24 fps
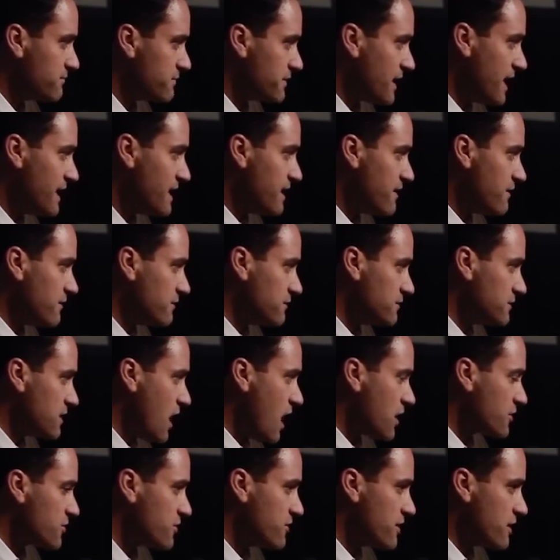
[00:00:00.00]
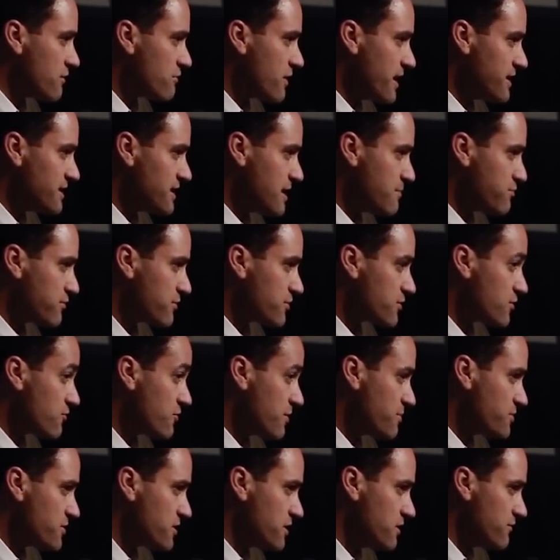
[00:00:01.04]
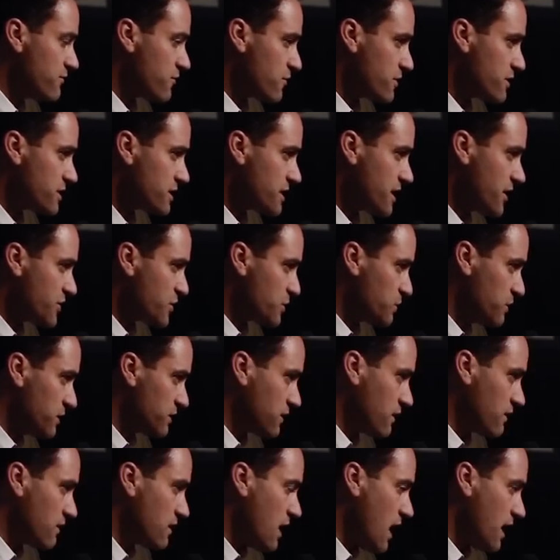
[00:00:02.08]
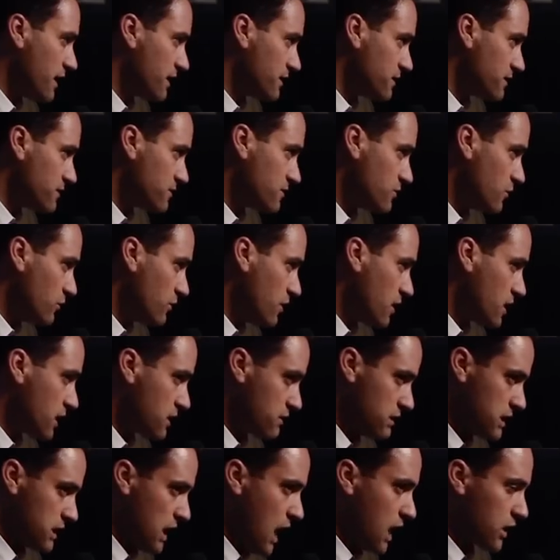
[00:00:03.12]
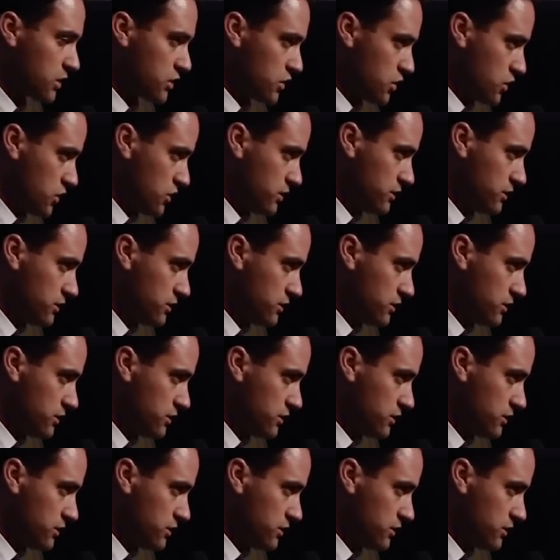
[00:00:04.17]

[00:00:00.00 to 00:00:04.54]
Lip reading: Any doctor that writes a prescription for a Schedule I narcotic is no longer a doctor.